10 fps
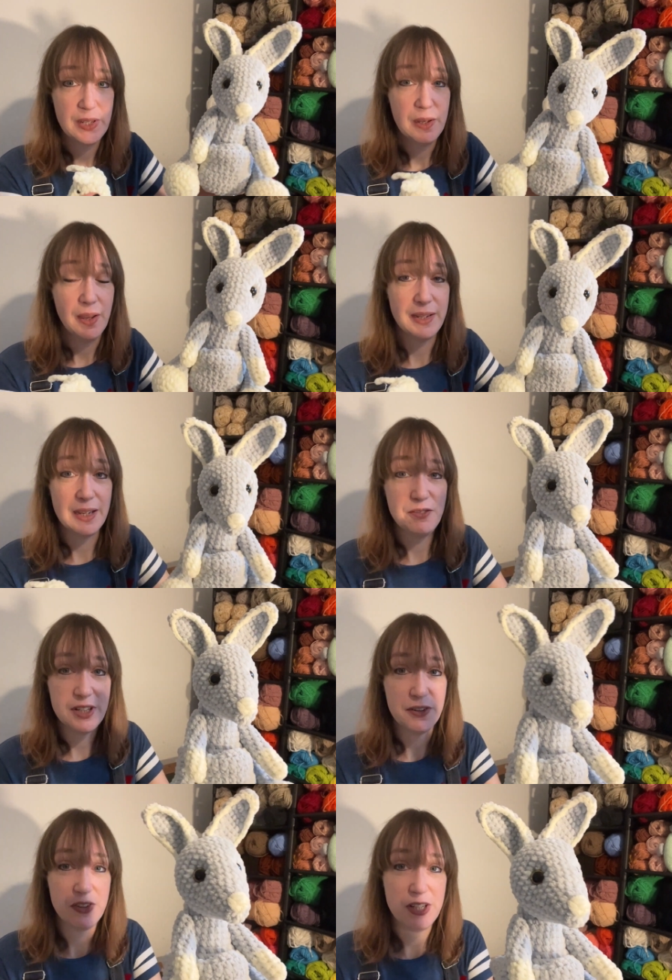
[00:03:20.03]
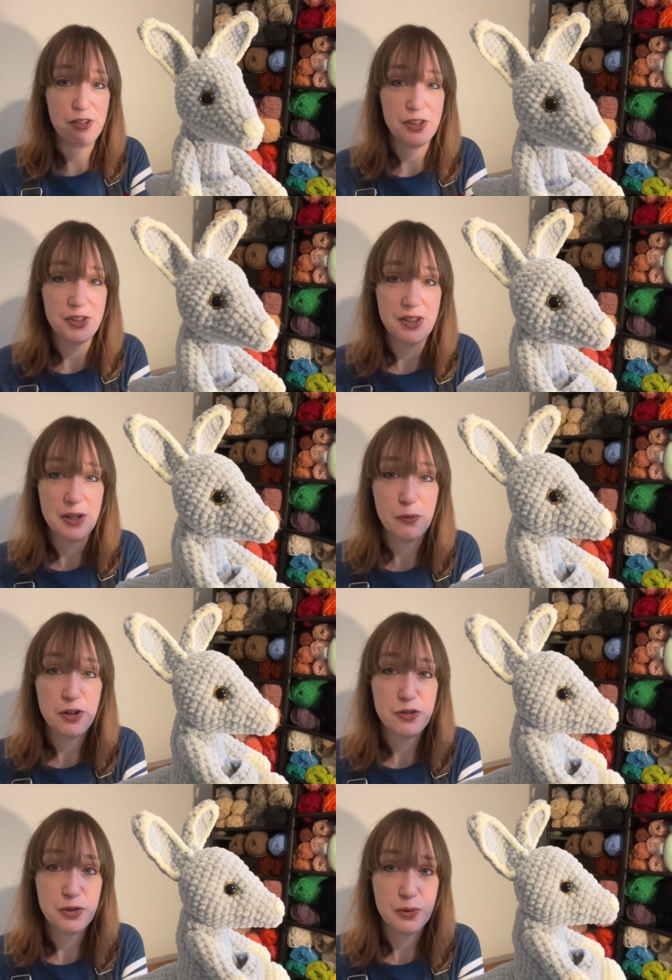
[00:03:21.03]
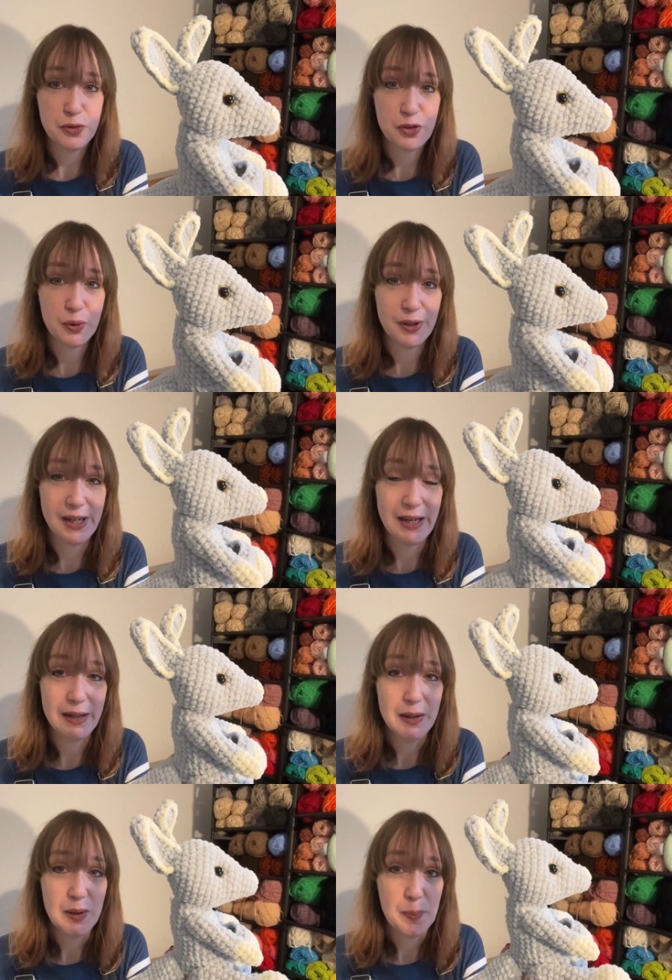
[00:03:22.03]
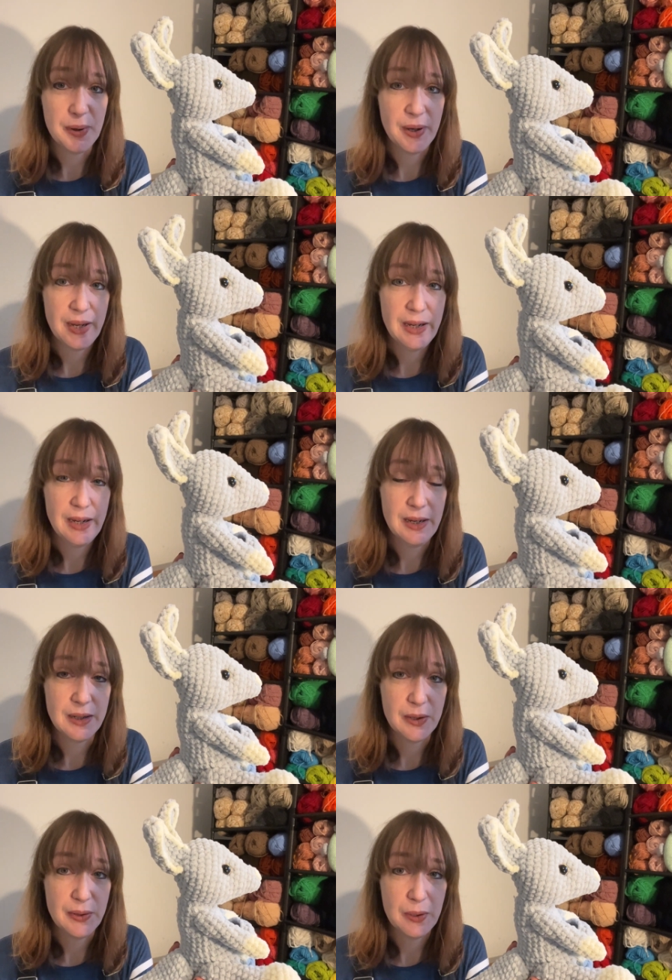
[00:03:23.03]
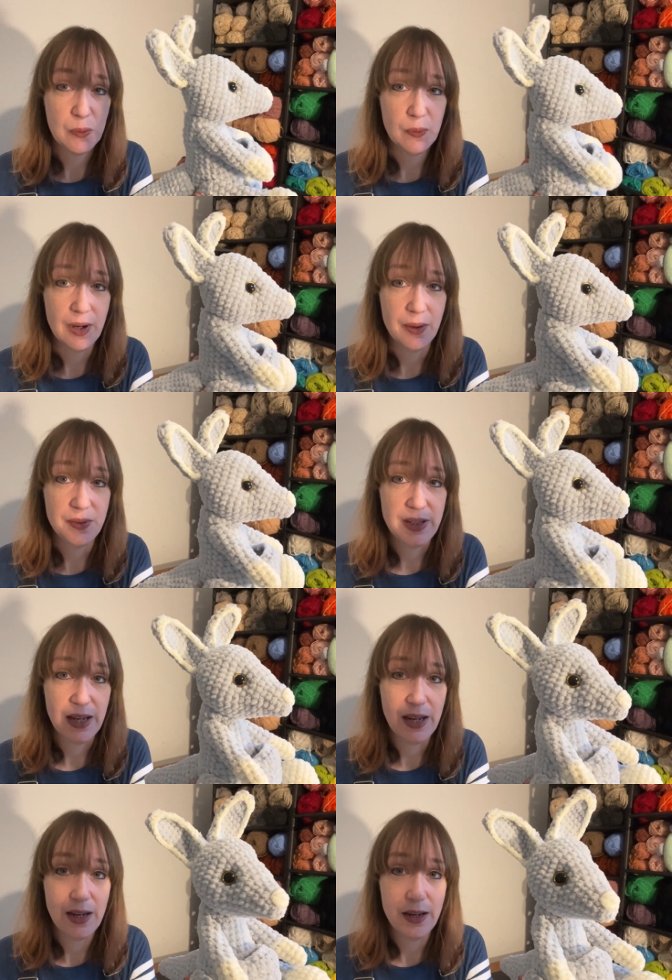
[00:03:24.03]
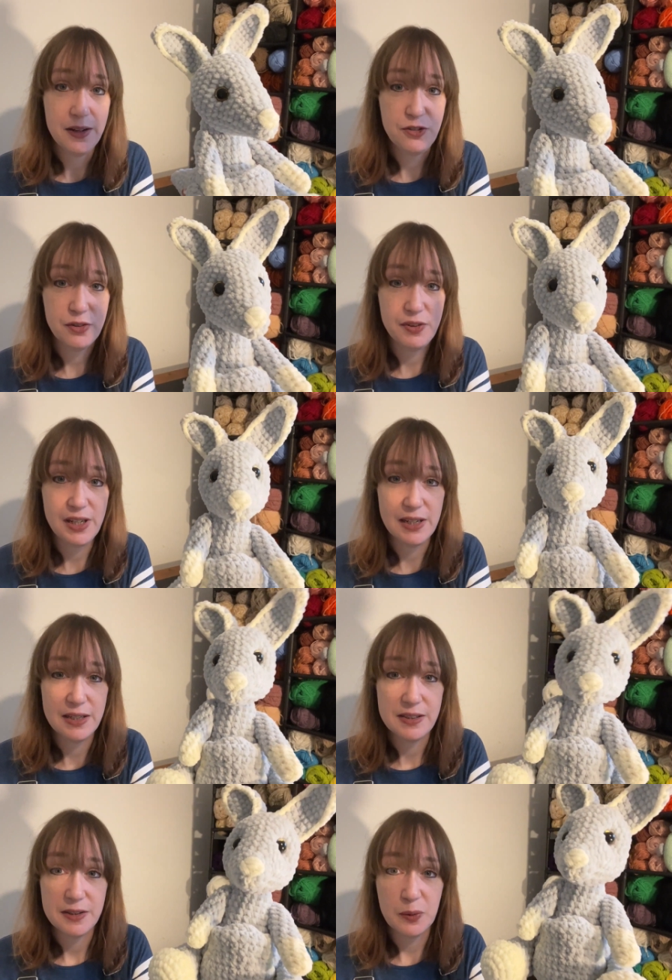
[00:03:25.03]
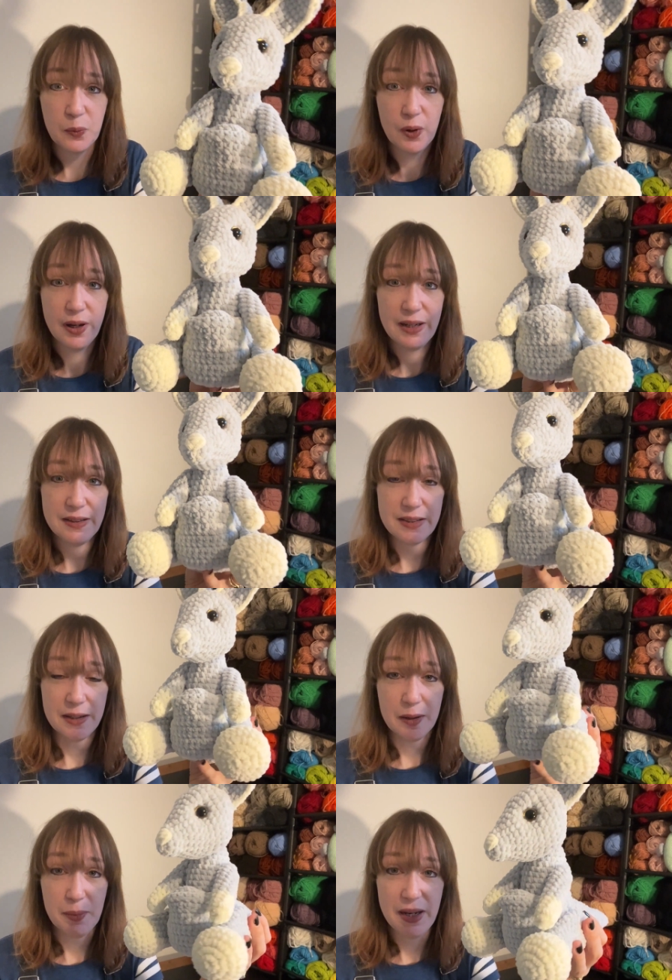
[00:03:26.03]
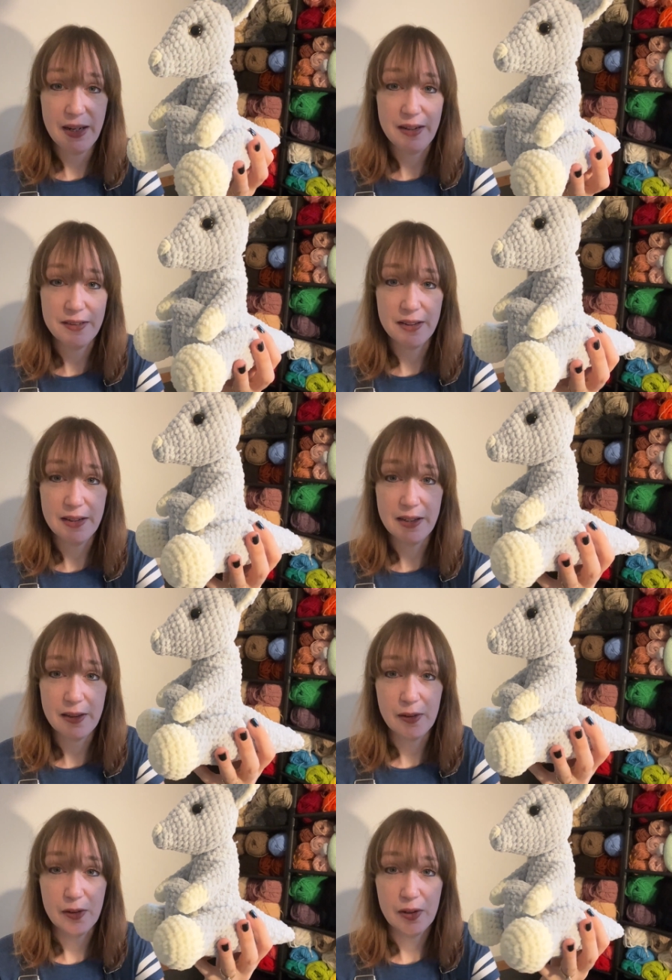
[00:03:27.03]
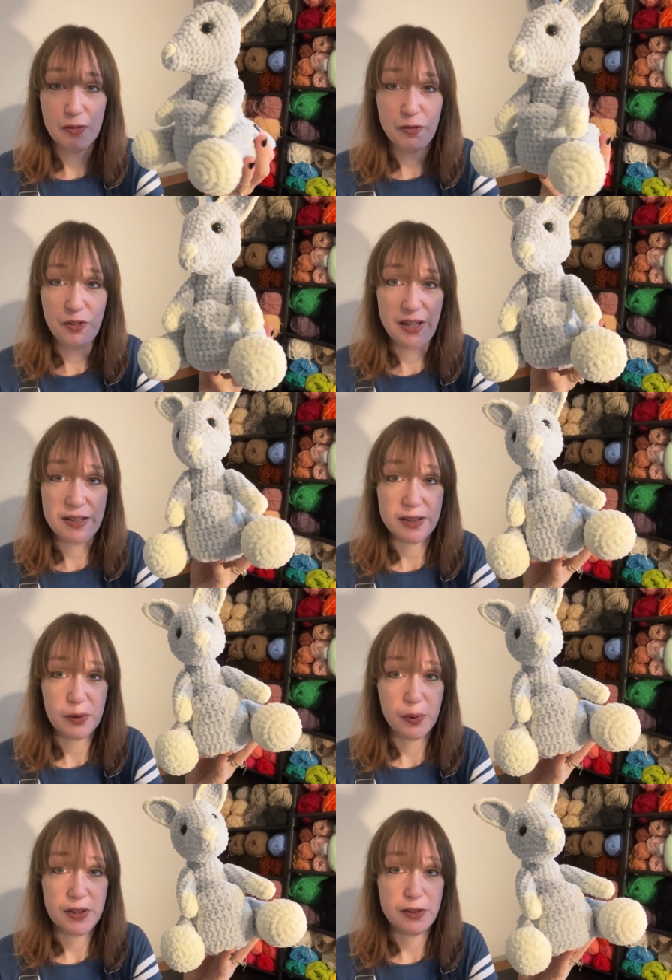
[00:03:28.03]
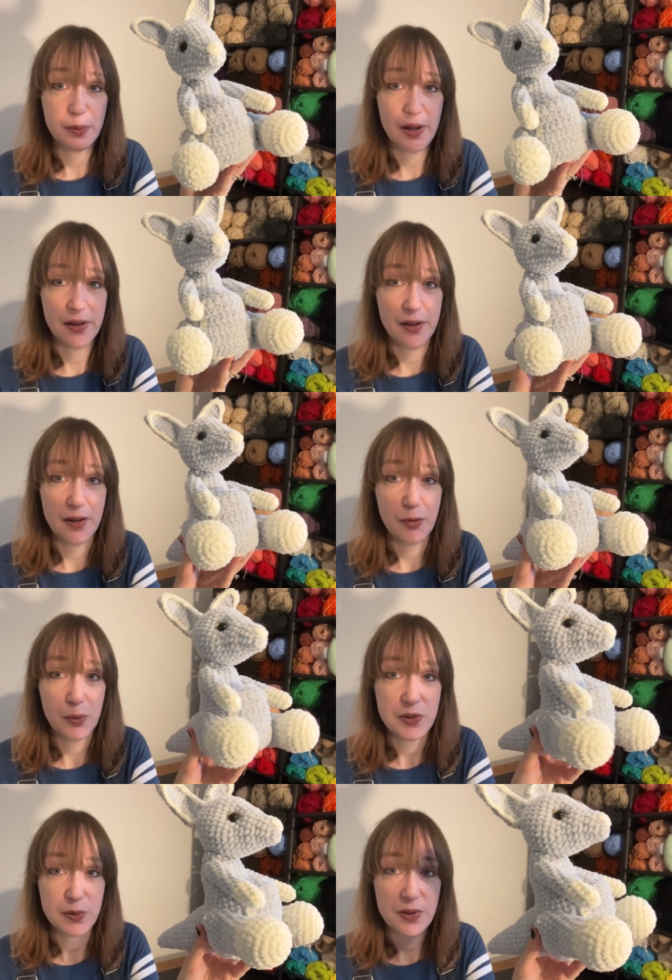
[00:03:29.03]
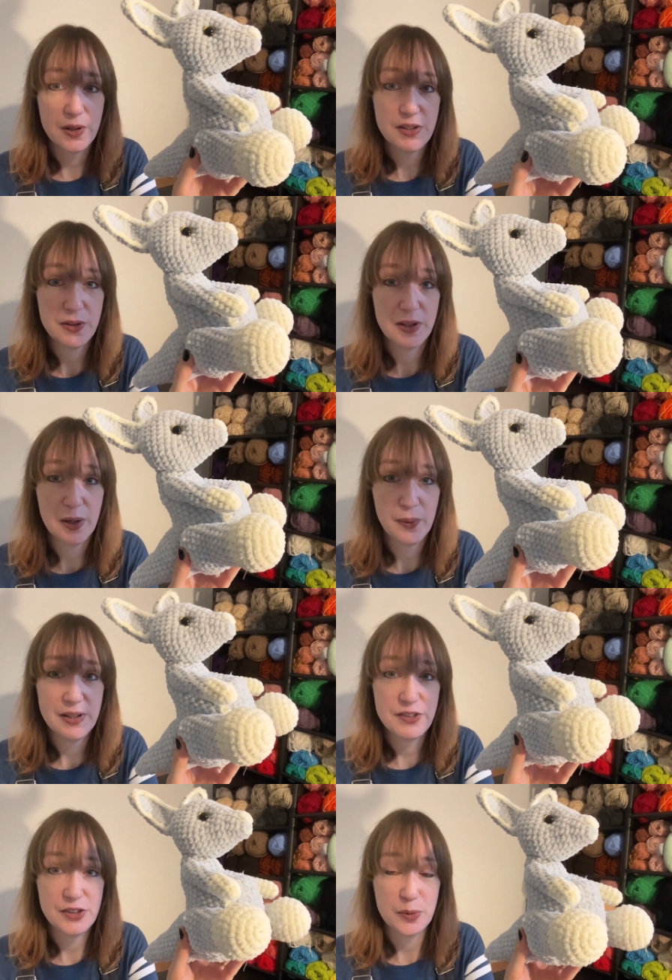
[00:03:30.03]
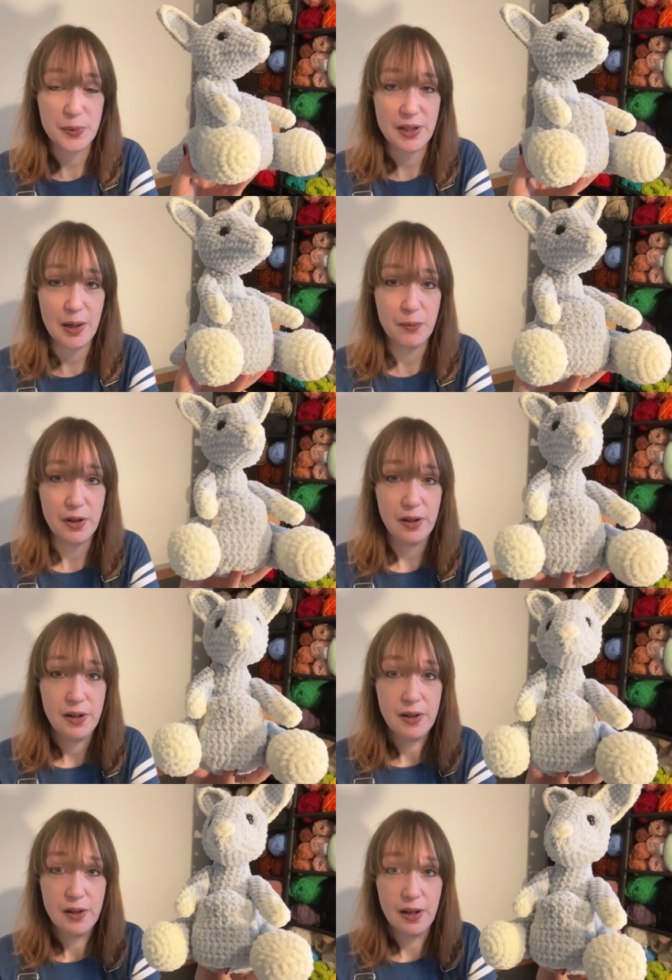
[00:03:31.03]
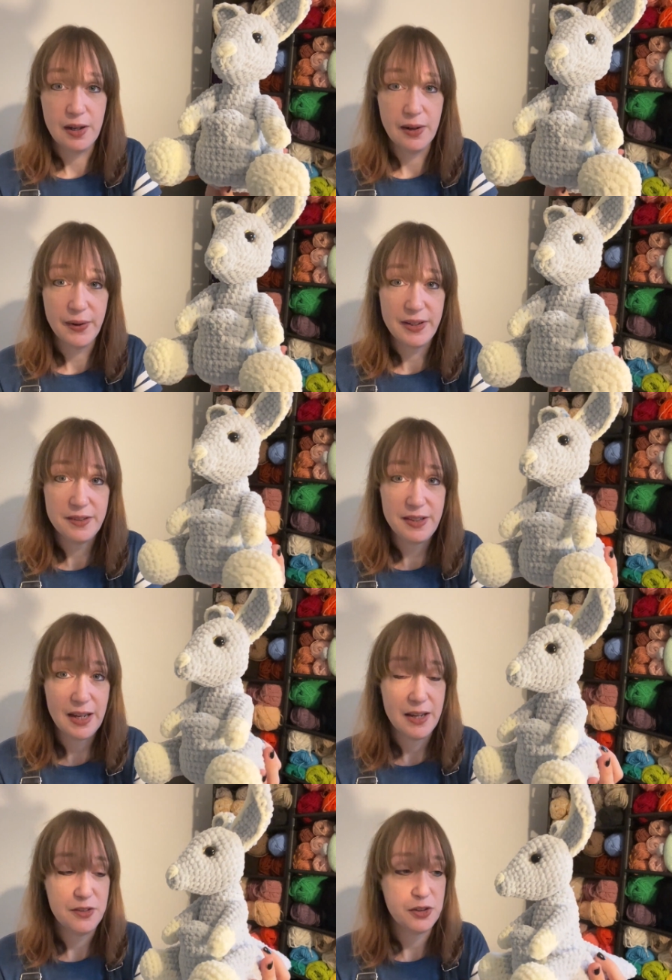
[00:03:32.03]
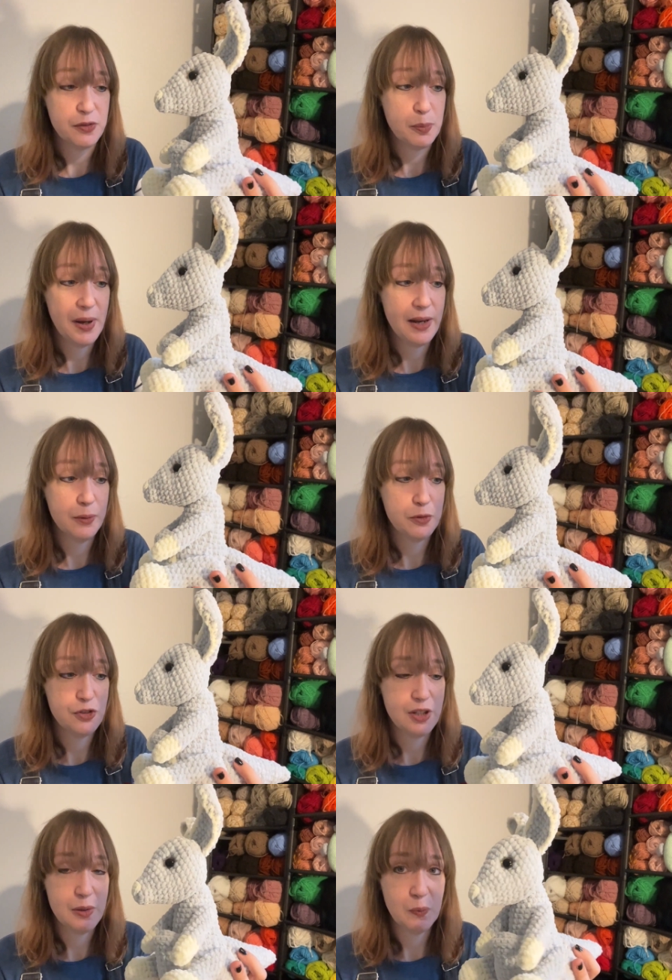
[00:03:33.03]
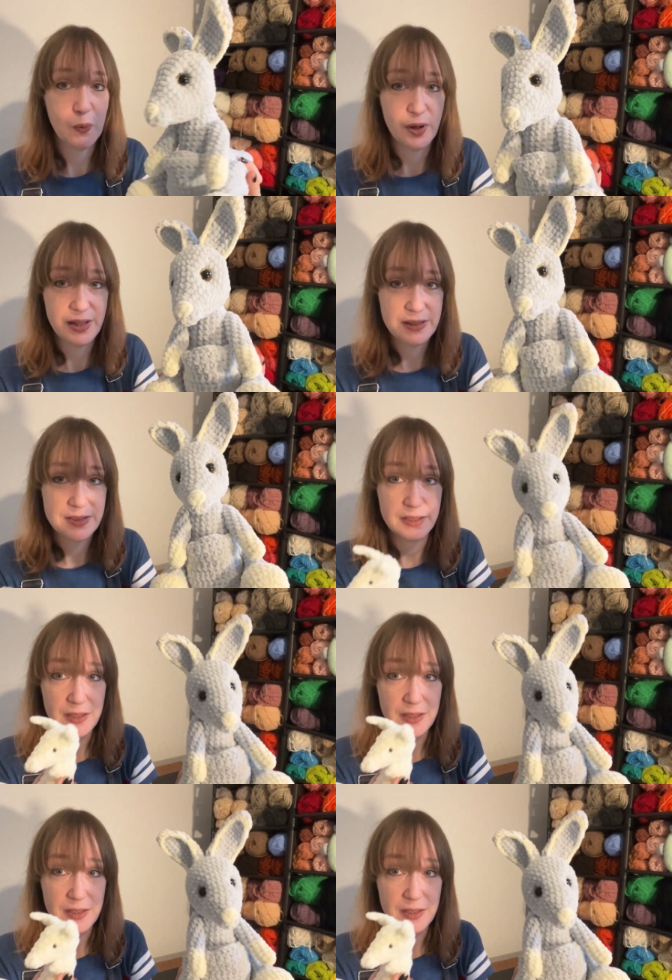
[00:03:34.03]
I gave definition to the original toy by going around the edge of the ears in the white, and I made the little feet in the white as well. And I've also, though I don't know how well it shows up on camera, aligned the edge of the pouch in white.